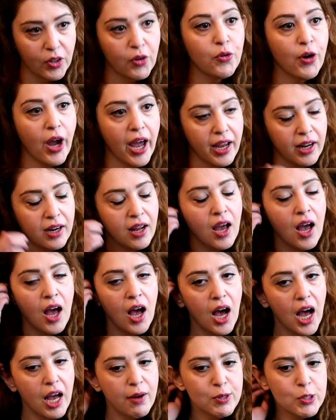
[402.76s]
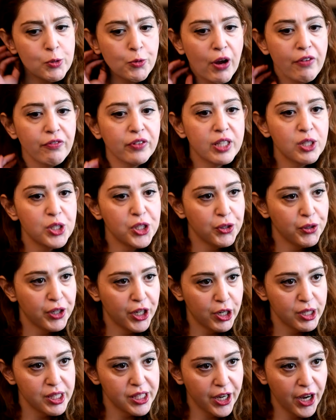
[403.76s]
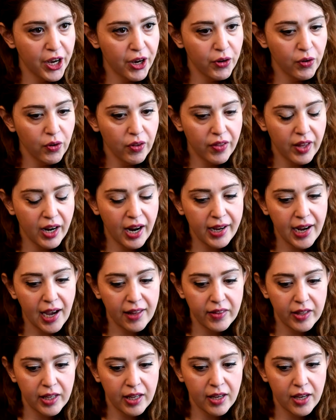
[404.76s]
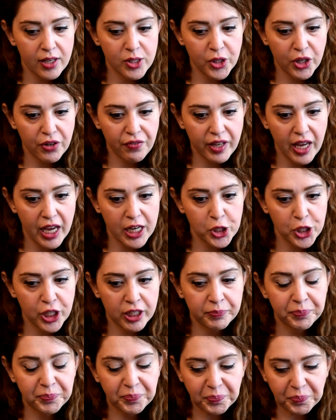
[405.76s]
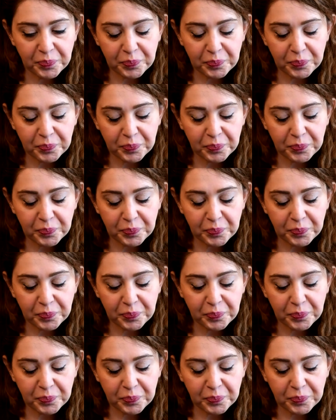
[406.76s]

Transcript: Right. It was roughly 2 years ago that I got the certification.